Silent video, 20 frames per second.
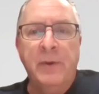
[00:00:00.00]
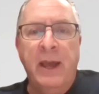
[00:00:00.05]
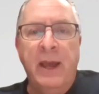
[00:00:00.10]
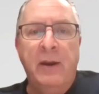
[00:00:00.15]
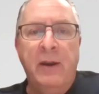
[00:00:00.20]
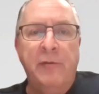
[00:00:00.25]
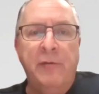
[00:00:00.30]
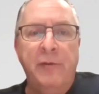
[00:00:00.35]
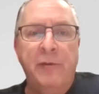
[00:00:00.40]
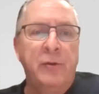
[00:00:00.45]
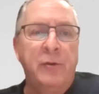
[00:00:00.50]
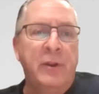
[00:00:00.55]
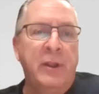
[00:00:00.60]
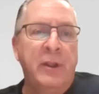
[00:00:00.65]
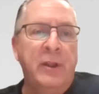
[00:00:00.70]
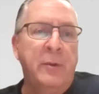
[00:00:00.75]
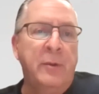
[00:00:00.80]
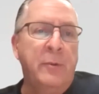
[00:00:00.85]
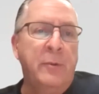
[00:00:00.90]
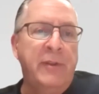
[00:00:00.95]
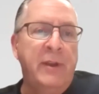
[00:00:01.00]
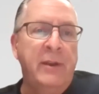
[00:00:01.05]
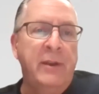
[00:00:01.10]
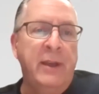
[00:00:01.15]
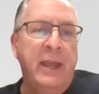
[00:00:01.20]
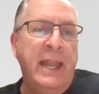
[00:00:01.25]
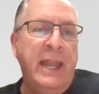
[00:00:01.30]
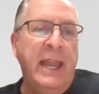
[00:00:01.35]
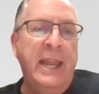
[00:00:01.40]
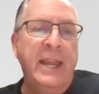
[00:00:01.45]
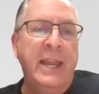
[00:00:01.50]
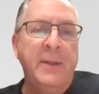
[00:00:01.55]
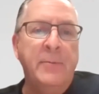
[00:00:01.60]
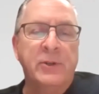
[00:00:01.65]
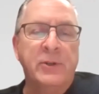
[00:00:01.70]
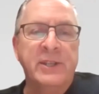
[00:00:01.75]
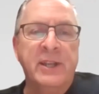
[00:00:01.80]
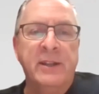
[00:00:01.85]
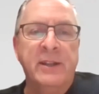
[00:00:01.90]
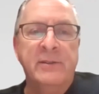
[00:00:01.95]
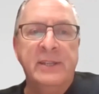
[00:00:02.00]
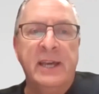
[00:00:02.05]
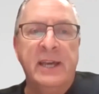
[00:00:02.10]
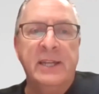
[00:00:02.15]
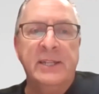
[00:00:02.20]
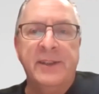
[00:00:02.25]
now flirting with an 80%